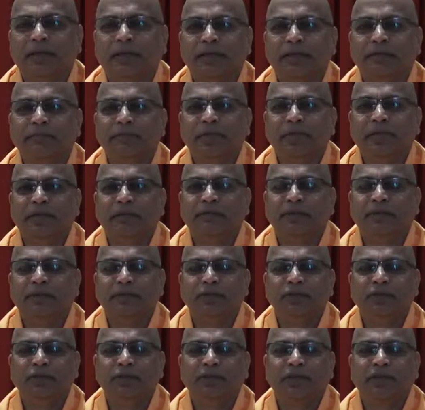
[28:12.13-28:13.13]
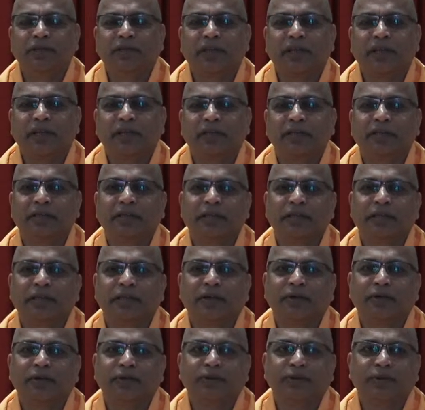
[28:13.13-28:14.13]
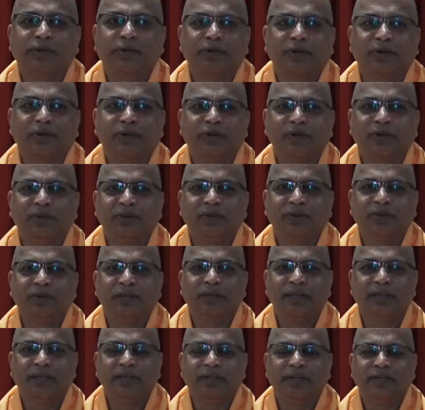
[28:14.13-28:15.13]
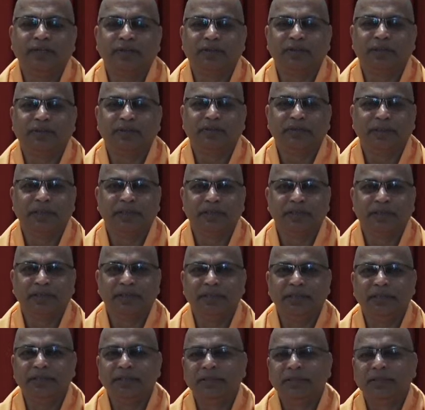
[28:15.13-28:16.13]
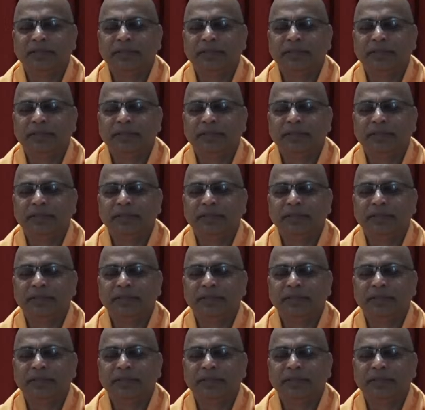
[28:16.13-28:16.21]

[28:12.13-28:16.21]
and be able to carry that out throughout your day to some degree